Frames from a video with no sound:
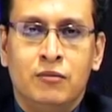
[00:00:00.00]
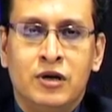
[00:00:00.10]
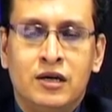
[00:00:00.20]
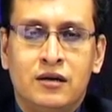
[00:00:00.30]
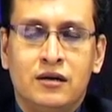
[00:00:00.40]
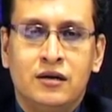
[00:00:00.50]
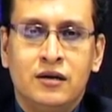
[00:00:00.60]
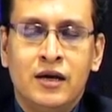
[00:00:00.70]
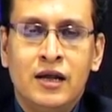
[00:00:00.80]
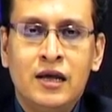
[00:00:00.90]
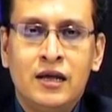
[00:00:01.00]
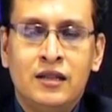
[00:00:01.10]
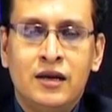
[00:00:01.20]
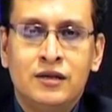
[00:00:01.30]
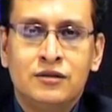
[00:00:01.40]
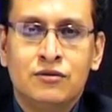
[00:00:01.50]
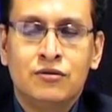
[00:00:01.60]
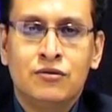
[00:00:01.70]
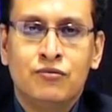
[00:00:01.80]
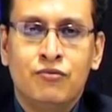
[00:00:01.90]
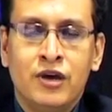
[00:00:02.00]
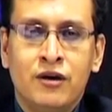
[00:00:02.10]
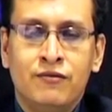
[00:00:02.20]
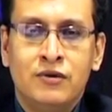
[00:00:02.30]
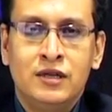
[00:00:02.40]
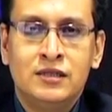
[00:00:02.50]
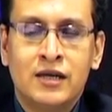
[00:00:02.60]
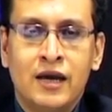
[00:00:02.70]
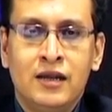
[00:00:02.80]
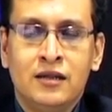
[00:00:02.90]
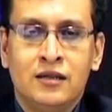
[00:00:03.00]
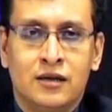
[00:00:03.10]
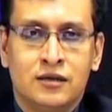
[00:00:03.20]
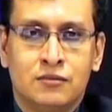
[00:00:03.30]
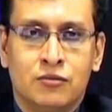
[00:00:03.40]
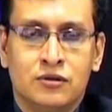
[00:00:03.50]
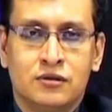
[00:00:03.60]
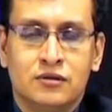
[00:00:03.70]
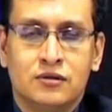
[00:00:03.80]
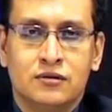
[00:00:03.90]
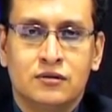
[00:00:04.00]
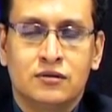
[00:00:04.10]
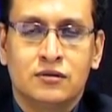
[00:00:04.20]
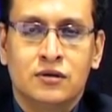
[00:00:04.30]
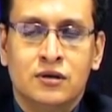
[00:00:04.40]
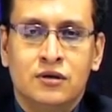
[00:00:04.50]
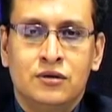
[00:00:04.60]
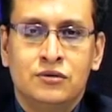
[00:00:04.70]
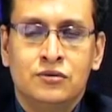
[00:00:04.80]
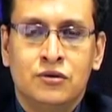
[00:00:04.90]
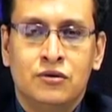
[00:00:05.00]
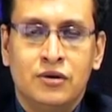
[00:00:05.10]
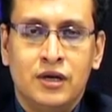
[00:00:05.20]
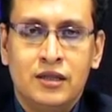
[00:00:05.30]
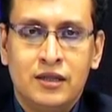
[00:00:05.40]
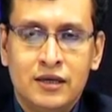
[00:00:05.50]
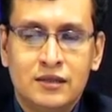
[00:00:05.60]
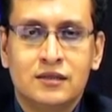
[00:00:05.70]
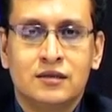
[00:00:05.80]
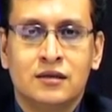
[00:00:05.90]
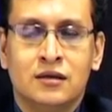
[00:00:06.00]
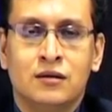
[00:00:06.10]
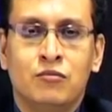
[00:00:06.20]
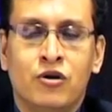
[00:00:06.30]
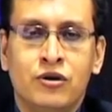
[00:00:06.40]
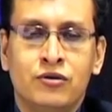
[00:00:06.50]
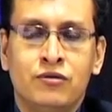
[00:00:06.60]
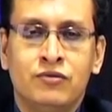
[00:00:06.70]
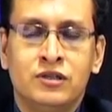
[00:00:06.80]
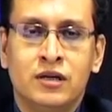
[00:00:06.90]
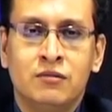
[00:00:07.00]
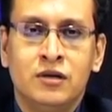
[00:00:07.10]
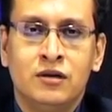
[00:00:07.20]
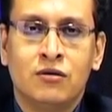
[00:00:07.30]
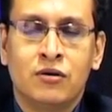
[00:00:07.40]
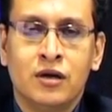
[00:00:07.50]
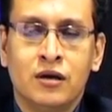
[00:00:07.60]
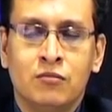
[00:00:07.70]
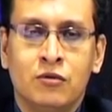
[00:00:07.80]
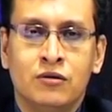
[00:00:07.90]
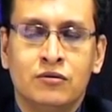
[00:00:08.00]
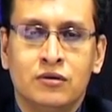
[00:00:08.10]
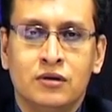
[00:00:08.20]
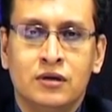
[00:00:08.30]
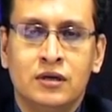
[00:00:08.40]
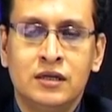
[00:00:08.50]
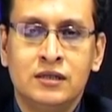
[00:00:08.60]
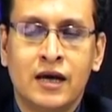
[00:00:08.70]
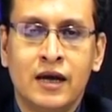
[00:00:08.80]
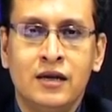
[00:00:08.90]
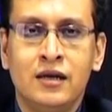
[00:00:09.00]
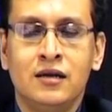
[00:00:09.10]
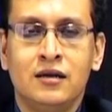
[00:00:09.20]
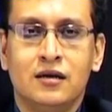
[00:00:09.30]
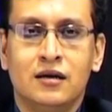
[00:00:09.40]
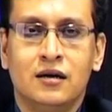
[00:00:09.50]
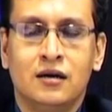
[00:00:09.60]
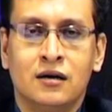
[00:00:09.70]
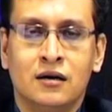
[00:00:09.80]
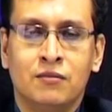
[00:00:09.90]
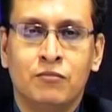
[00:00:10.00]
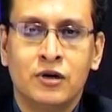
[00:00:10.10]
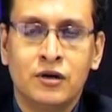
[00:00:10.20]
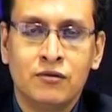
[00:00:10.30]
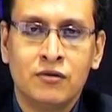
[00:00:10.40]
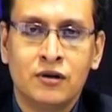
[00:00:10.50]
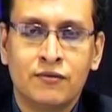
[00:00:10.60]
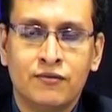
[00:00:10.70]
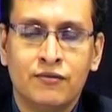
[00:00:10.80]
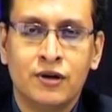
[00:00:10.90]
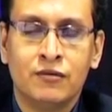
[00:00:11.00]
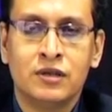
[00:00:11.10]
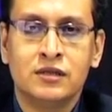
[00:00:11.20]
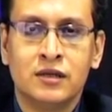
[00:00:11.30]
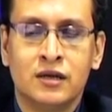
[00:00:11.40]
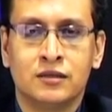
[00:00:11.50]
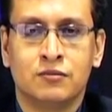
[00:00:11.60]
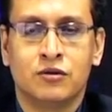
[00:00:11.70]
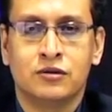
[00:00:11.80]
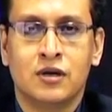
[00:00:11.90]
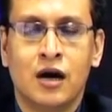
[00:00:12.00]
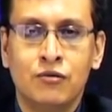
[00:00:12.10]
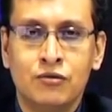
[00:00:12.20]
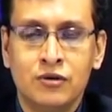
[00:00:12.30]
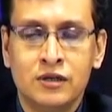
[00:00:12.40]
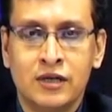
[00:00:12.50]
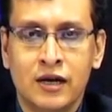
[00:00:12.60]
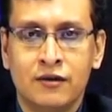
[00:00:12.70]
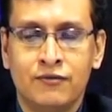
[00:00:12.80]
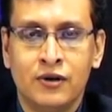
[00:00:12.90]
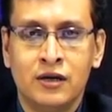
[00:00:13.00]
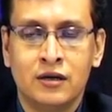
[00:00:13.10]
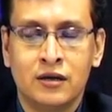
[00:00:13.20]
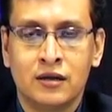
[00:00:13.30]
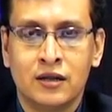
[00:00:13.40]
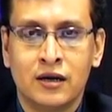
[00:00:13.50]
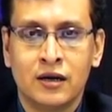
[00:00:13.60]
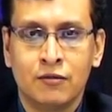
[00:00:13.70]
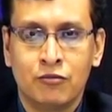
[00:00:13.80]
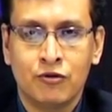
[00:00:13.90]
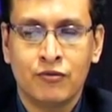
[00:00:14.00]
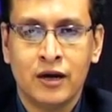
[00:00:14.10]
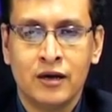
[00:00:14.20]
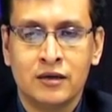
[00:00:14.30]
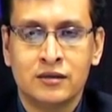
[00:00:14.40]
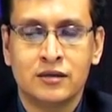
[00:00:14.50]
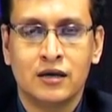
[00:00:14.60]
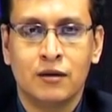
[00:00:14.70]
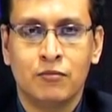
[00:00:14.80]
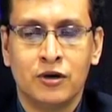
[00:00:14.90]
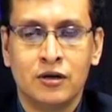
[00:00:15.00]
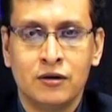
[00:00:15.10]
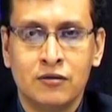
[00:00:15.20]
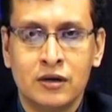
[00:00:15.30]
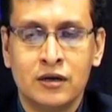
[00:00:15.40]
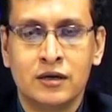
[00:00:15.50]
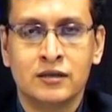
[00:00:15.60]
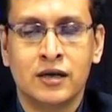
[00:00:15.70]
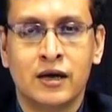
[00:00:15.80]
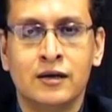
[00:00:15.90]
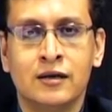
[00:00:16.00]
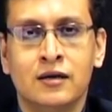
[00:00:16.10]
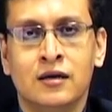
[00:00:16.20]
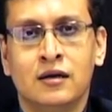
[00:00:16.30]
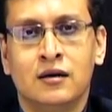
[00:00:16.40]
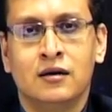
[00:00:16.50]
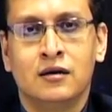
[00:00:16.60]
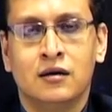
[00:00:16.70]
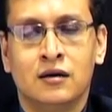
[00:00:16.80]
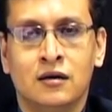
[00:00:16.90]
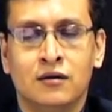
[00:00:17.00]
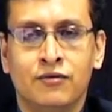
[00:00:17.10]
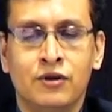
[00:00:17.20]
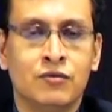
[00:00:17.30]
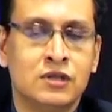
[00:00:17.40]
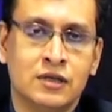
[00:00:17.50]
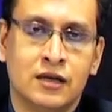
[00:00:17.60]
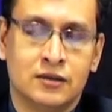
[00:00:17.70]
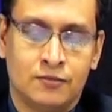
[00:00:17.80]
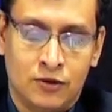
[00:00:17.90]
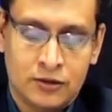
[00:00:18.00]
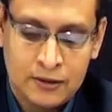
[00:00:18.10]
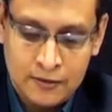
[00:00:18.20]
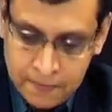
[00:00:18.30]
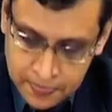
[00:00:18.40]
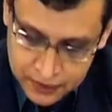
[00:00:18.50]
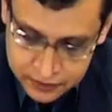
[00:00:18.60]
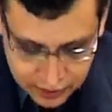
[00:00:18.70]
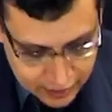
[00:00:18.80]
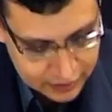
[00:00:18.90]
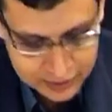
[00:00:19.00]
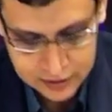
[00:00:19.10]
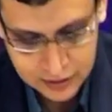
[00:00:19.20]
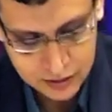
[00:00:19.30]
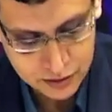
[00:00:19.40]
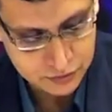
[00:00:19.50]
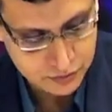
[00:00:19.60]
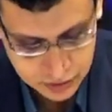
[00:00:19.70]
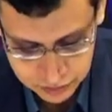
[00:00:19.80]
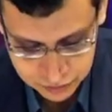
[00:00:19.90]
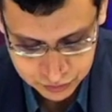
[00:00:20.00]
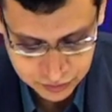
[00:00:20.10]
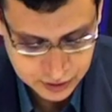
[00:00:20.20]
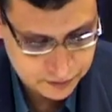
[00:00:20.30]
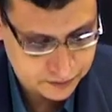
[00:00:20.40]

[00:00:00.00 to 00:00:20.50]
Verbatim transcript: But really there is no way of designing the response. So, in this uh, module we shall be talking about designing a particular frequency response. How to design a filter that can provide us a particular desired uh, frequency response. So, let us see how, how to do that.